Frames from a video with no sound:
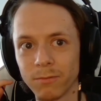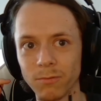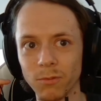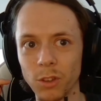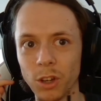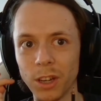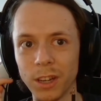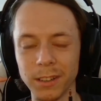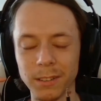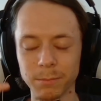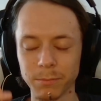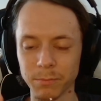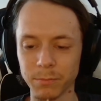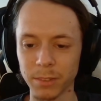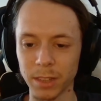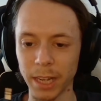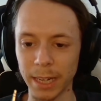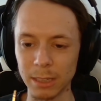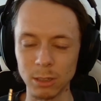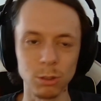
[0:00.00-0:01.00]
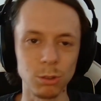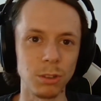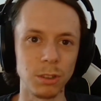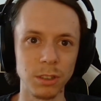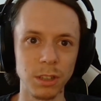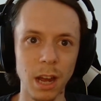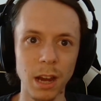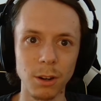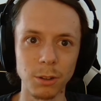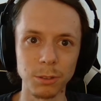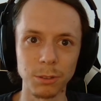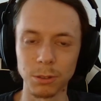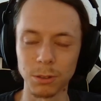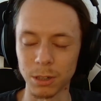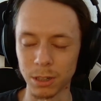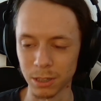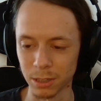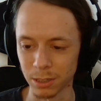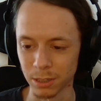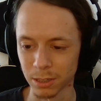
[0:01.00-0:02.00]
like torn out
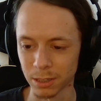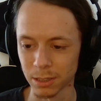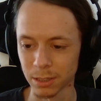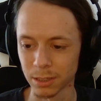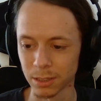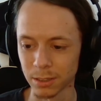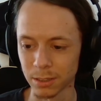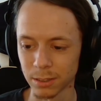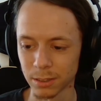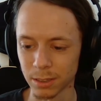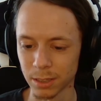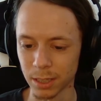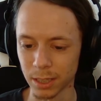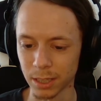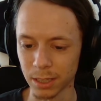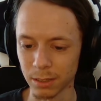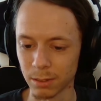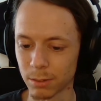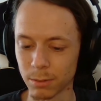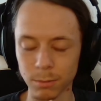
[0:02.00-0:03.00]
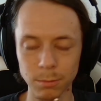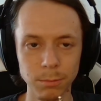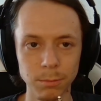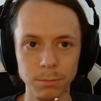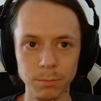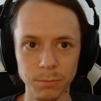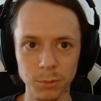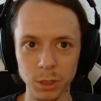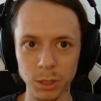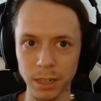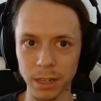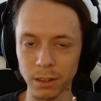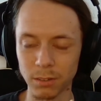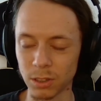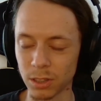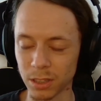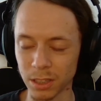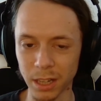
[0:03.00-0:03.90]
or like whatever.